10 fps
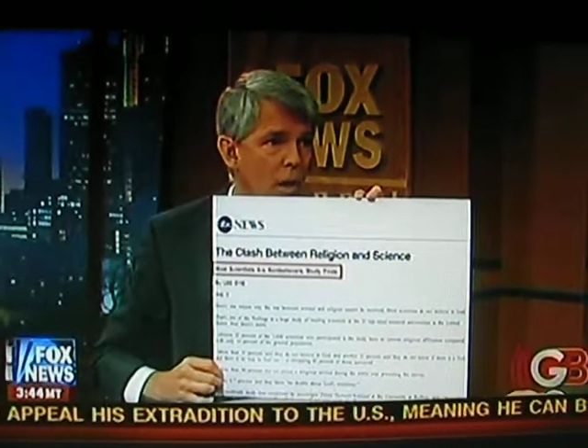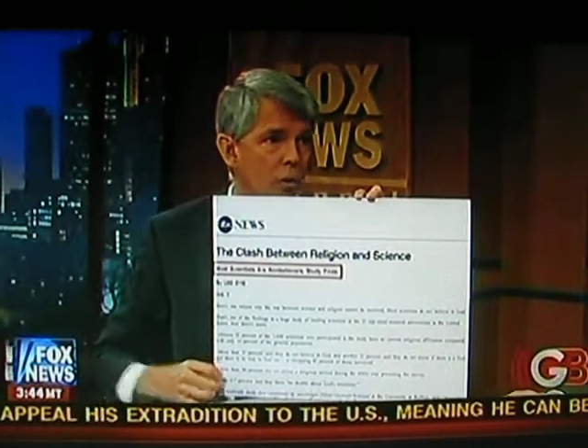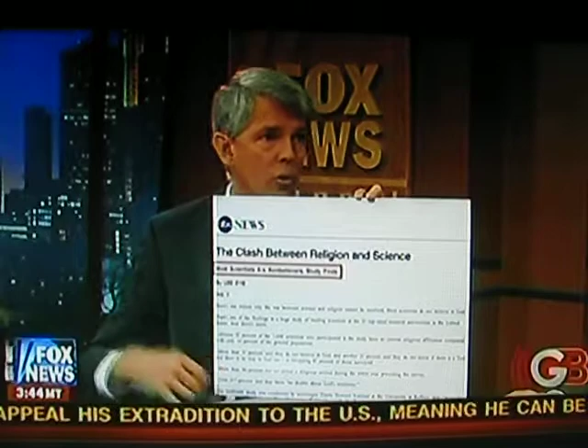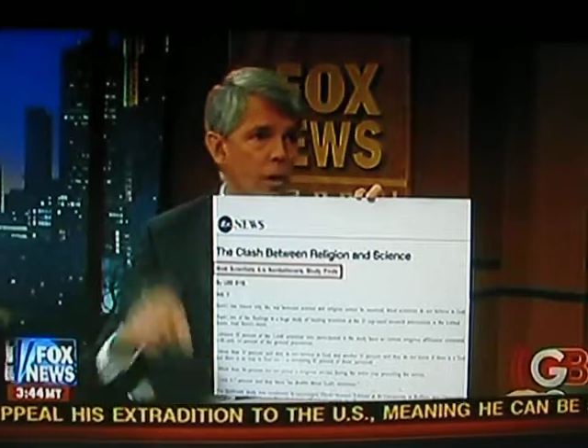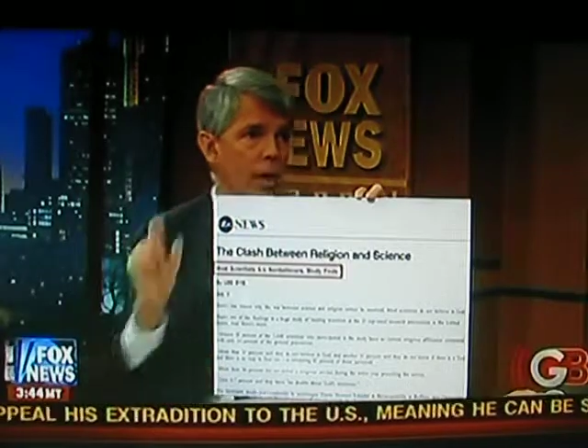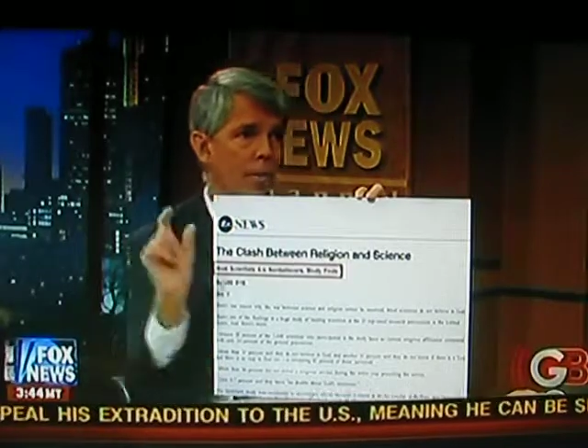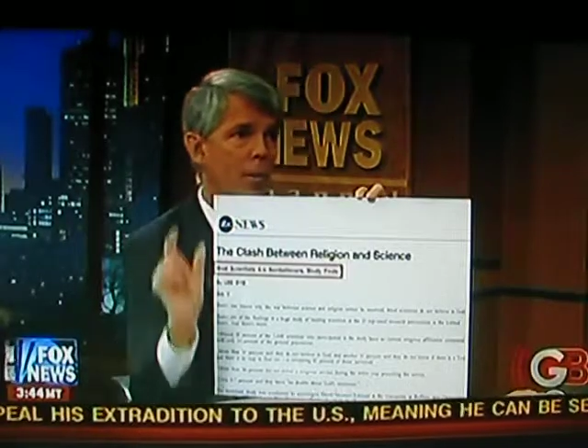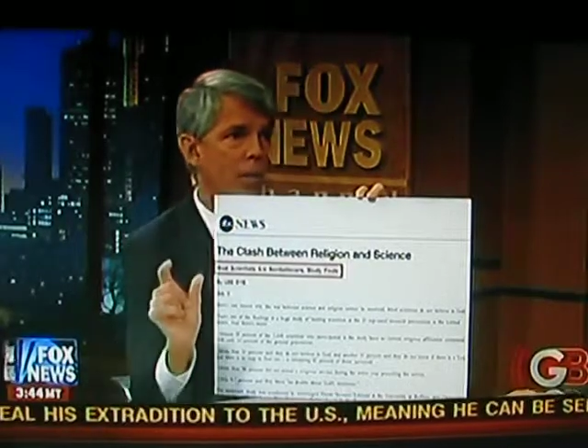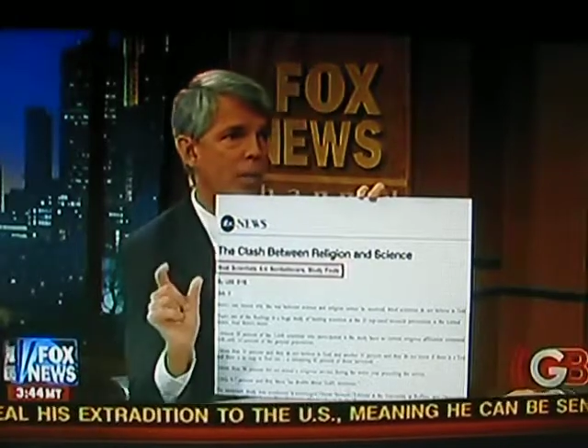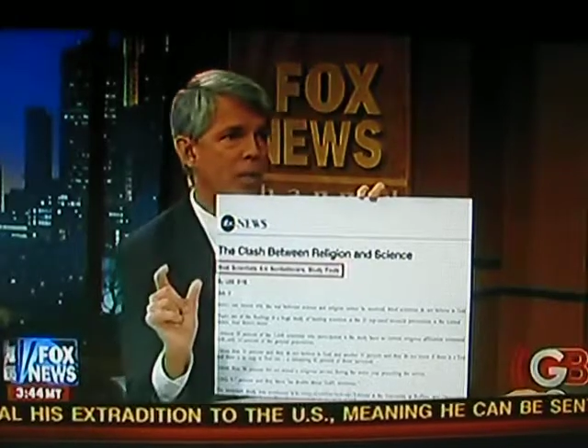So they come
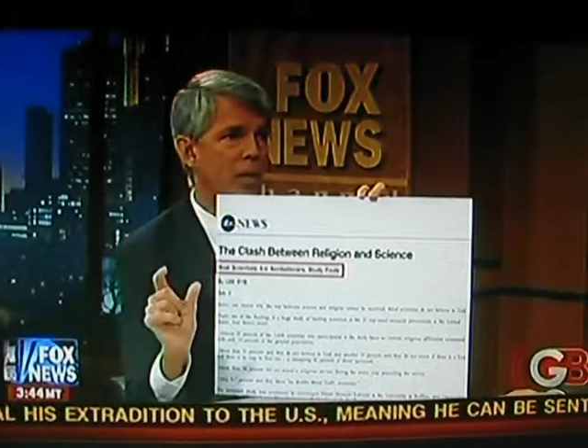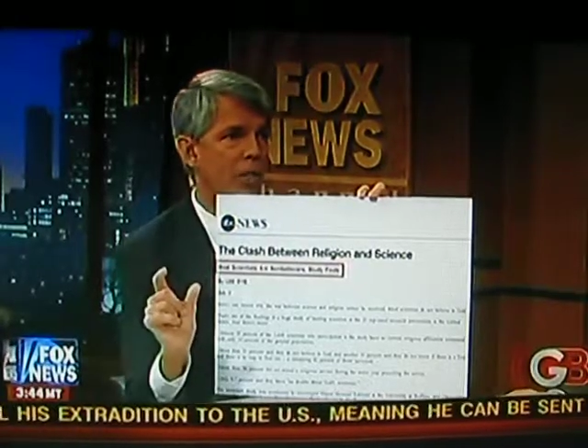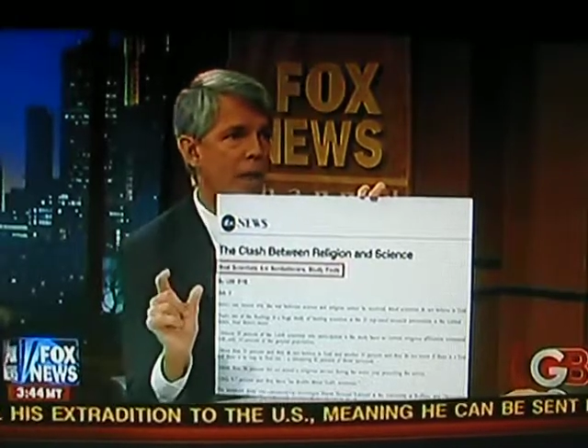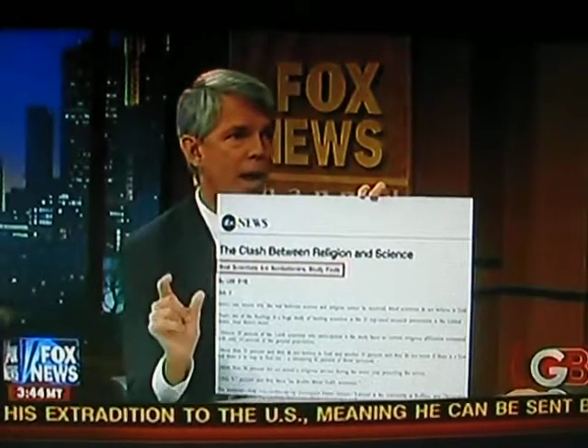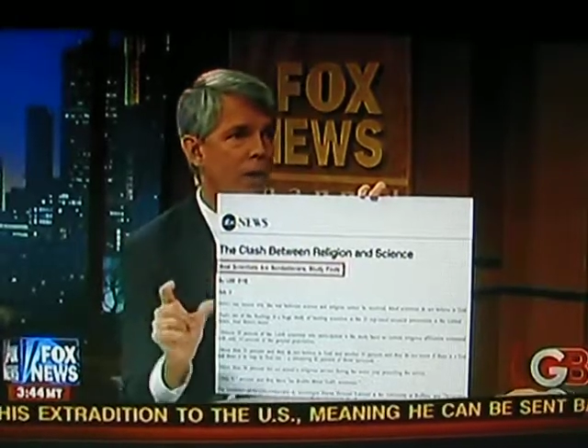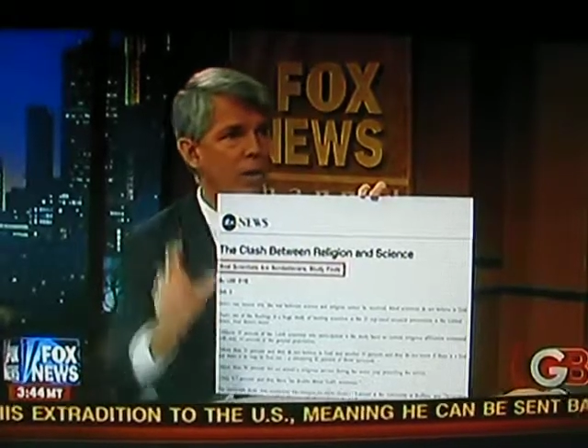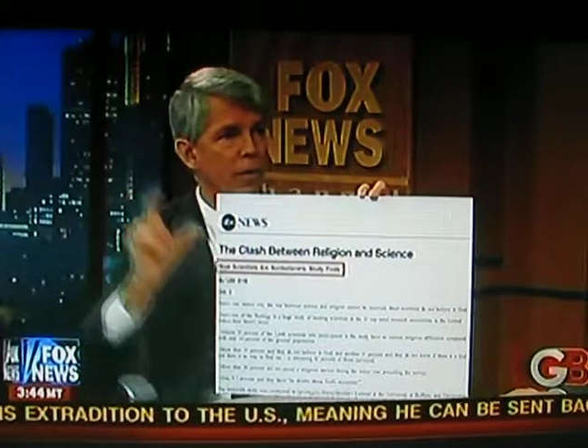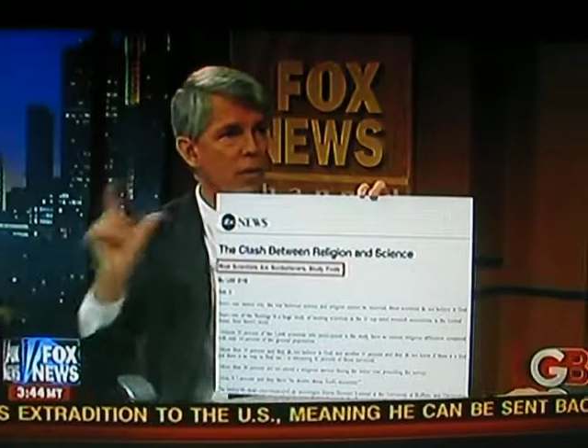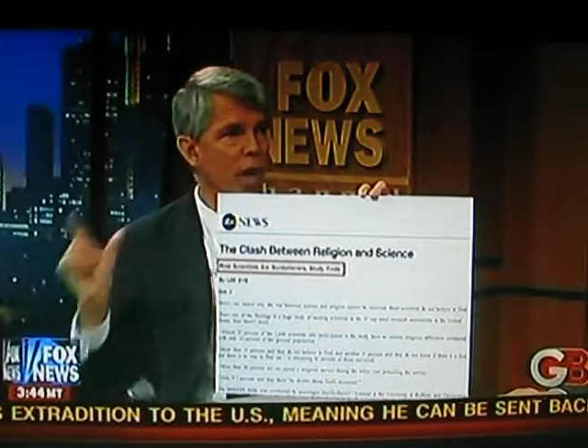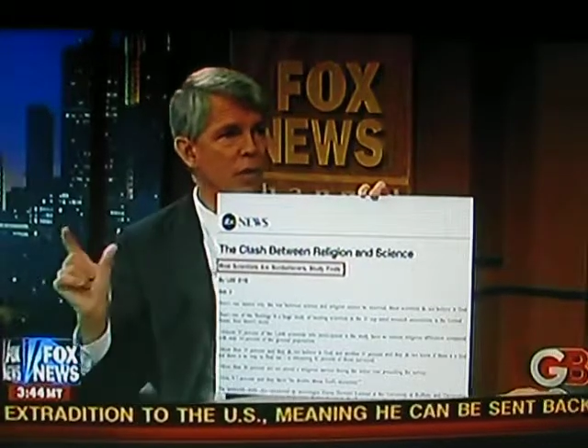up with a piece of data. Their
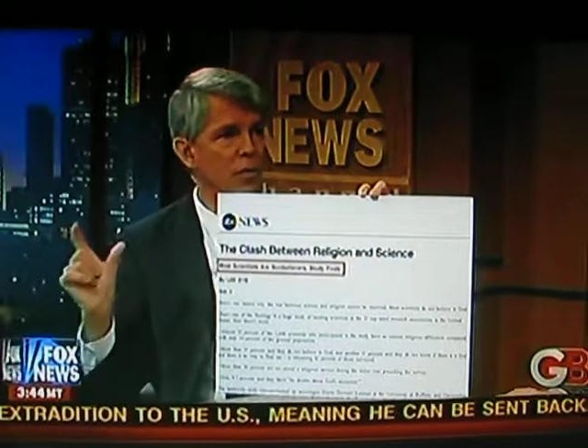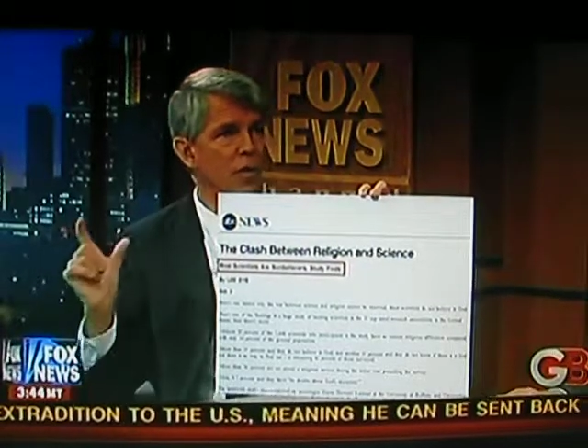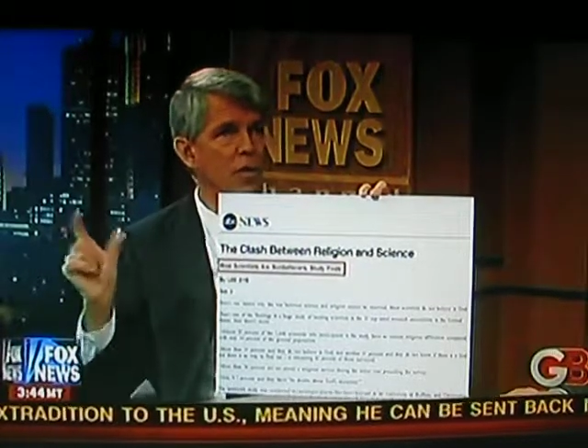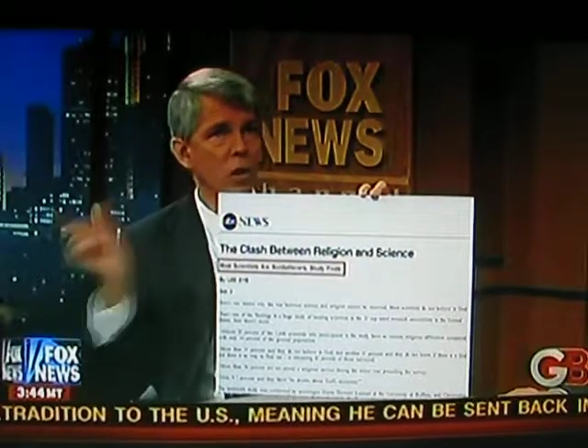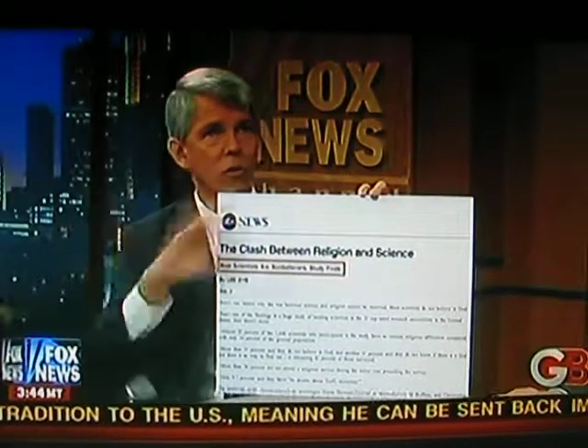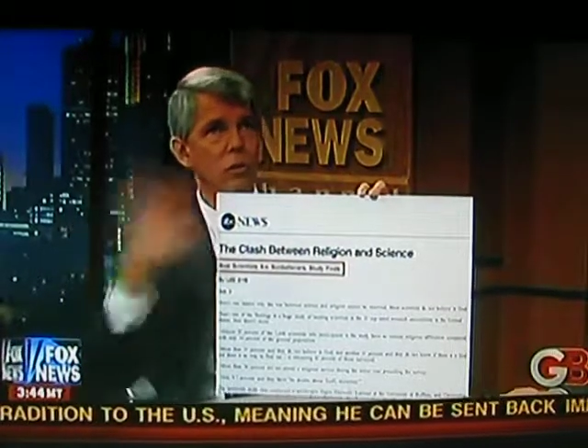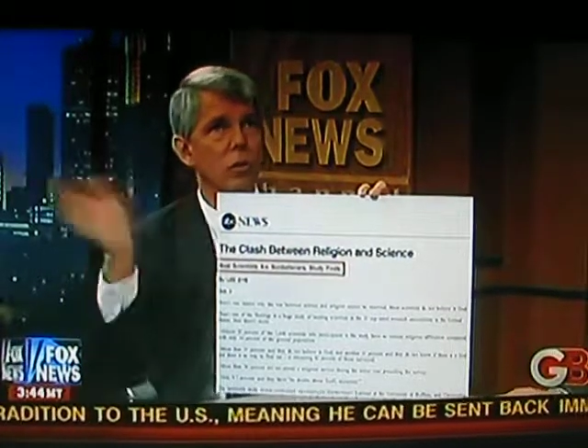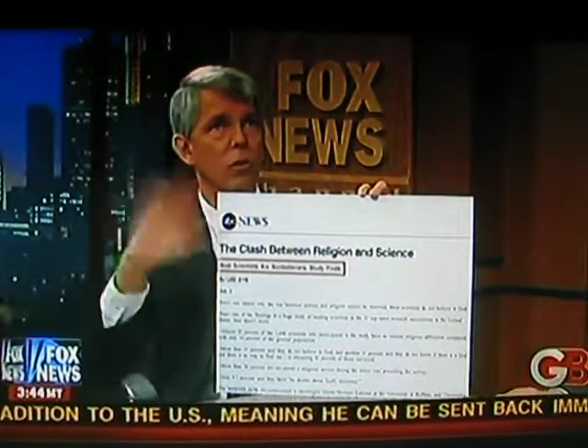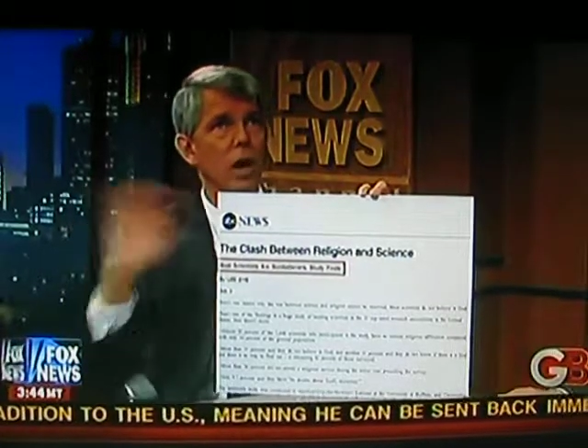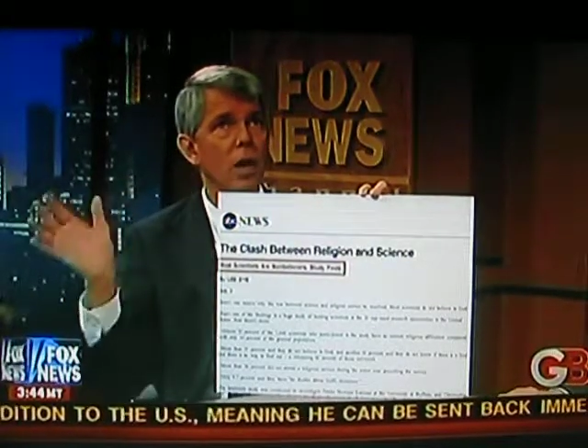philosophy says, oh, there's
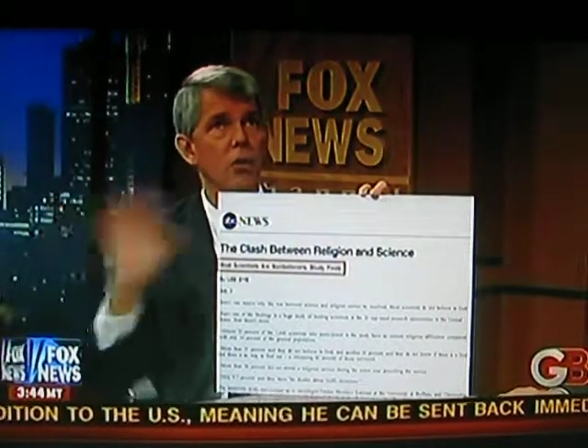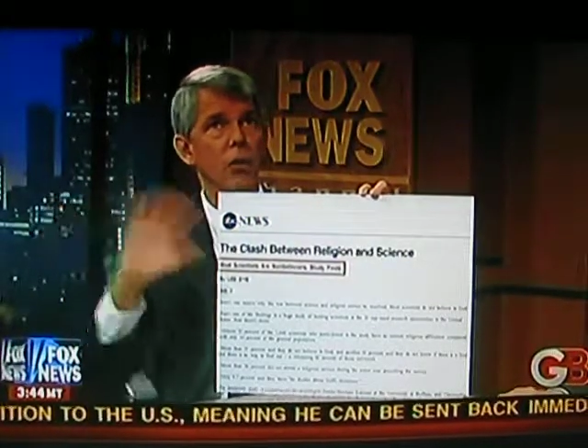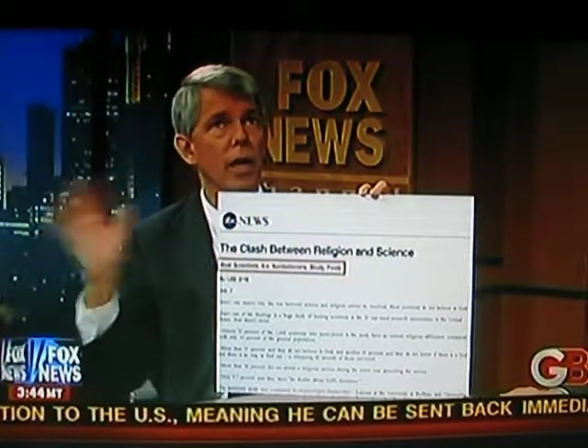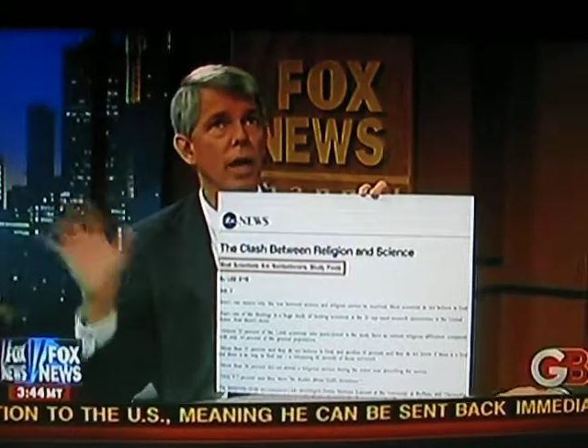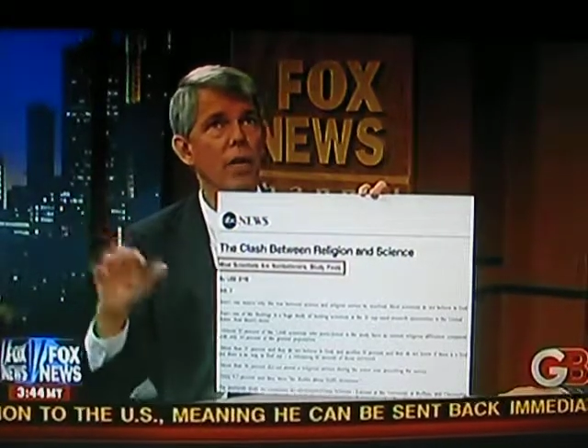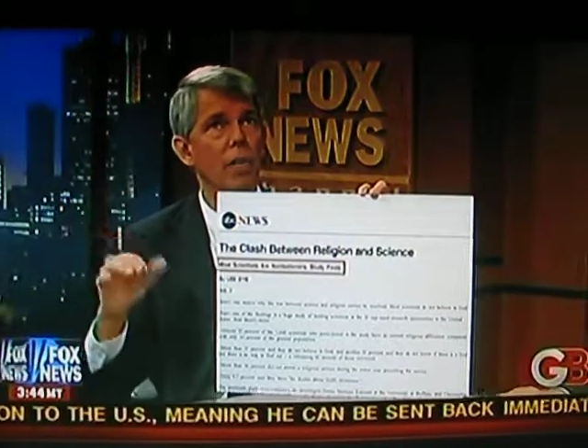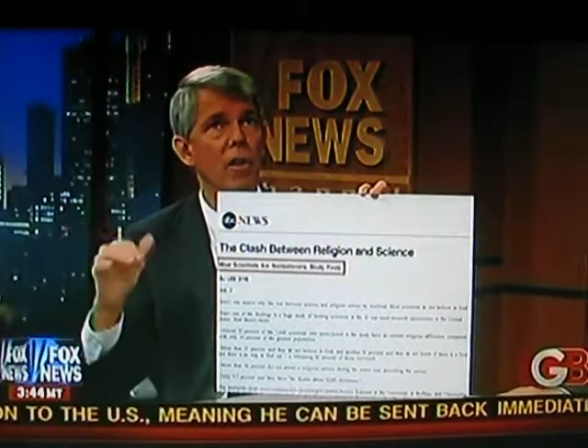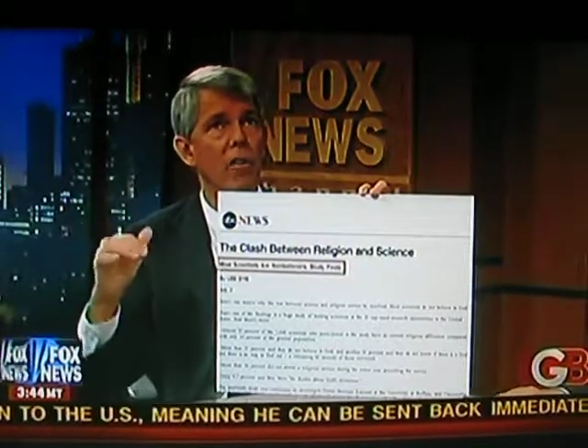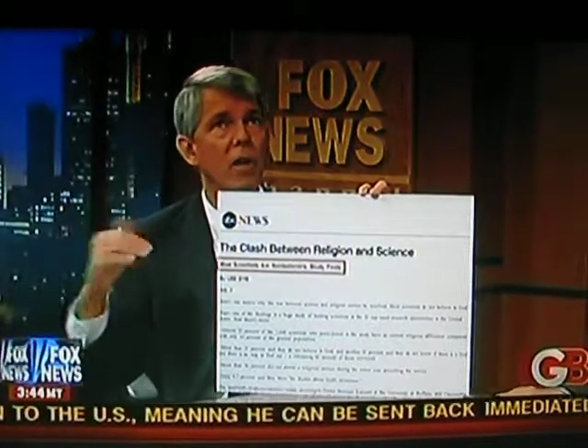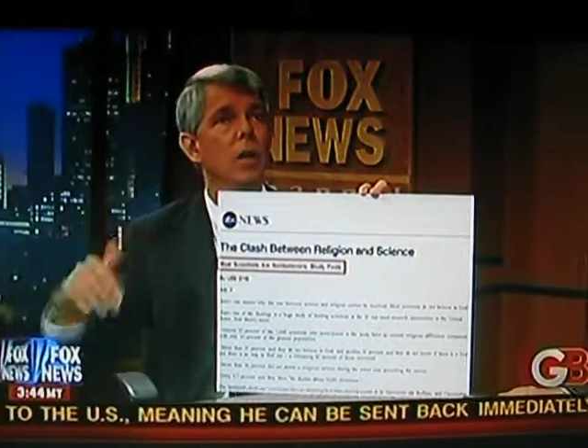no God, so it can't
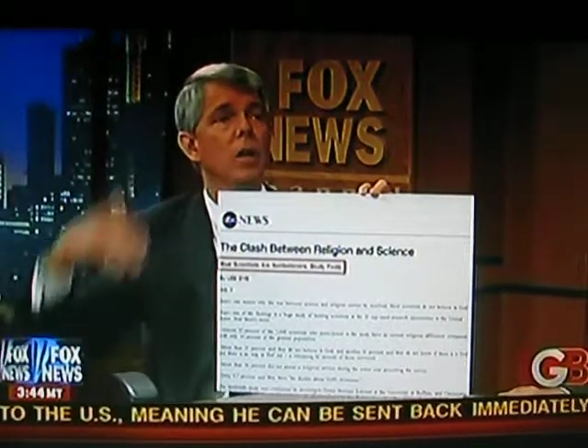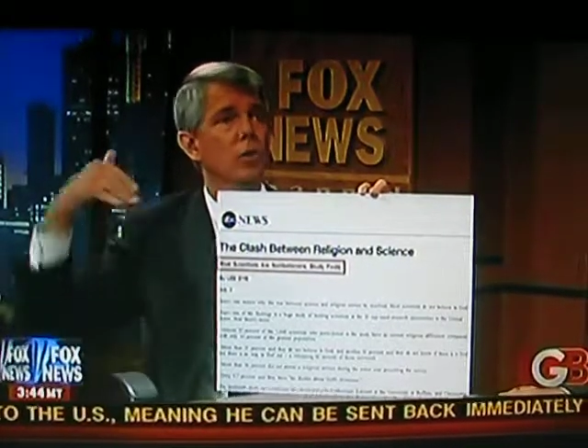involve that.